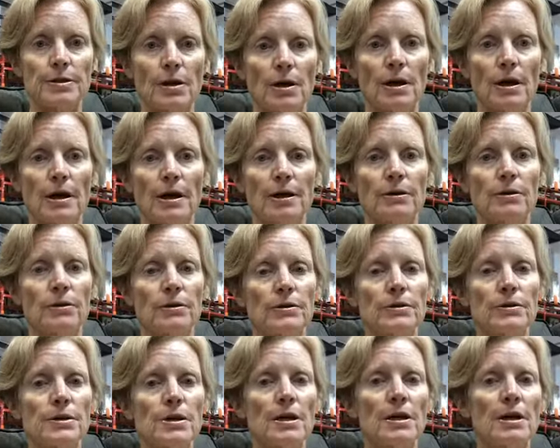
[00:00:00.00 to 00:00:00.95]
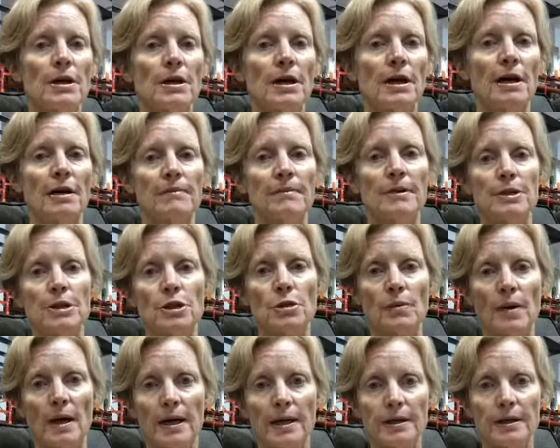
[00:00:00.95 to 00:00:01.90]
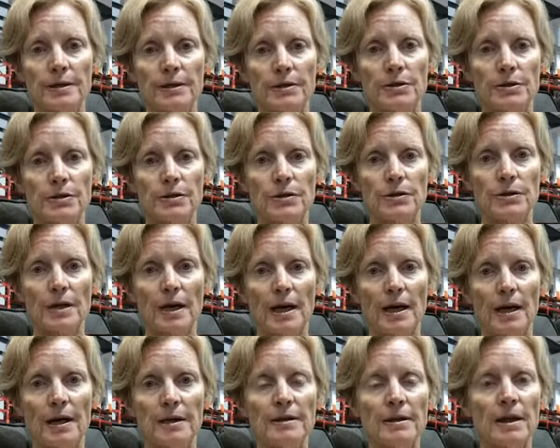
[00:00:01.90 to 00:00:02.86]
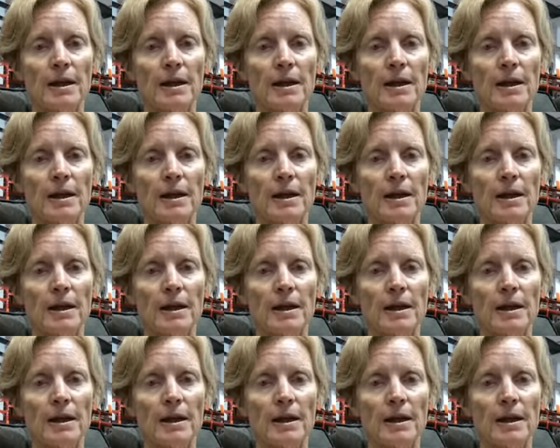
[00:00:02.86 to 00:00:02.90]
tight or is habituated to that,